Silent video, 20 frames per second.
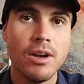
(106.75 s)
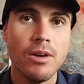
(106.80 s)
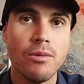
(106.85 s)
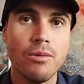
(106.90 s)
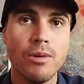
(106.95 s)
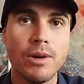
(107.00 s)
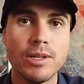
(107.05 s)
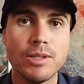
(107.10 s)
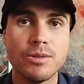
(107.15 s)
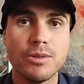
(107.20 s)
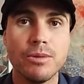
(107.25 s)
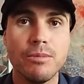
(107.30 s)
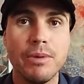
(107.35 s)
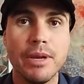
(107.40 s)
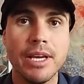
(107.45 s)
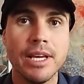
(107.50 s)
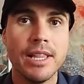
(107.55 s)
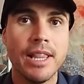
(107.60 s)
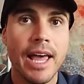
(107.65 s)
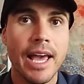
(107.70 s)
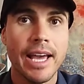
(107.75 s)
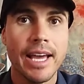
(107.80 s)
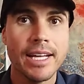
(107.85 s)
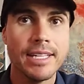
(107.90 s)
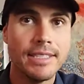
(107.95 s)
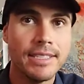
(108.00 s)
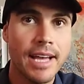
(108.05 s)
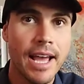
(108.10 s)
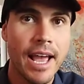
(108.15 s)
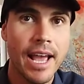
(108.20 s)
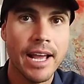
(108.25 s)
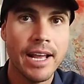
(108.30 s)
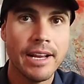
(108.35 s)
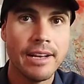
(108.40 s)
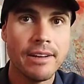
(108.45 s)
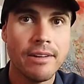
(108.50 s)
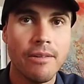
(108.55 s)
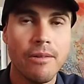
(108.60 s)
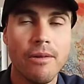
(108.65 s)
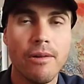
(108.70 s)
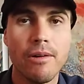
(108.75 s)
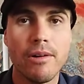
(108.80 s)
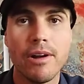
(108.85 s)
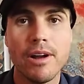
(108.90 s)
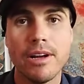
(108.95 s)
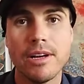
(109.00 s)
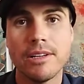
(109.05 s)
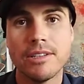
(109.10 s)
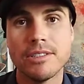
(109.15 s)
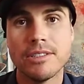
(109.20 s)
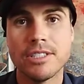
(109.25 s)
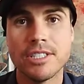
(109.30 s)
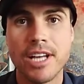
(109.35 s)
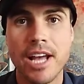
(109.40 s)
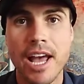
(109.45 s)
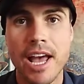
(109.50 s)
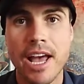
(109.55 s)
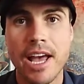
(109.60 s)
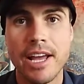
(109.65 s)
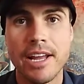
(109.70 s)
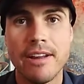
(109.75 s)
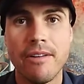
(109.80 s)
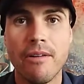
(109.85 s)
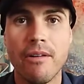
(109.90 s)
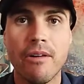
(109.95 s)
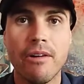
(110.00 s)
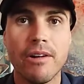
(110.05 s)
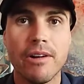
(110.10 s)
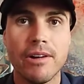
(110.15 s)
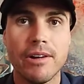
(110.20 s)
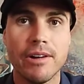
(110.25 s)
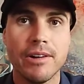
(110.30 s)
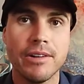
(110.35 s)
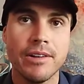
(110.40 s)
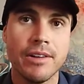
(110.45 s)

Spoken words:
which would be like a tent or a shed or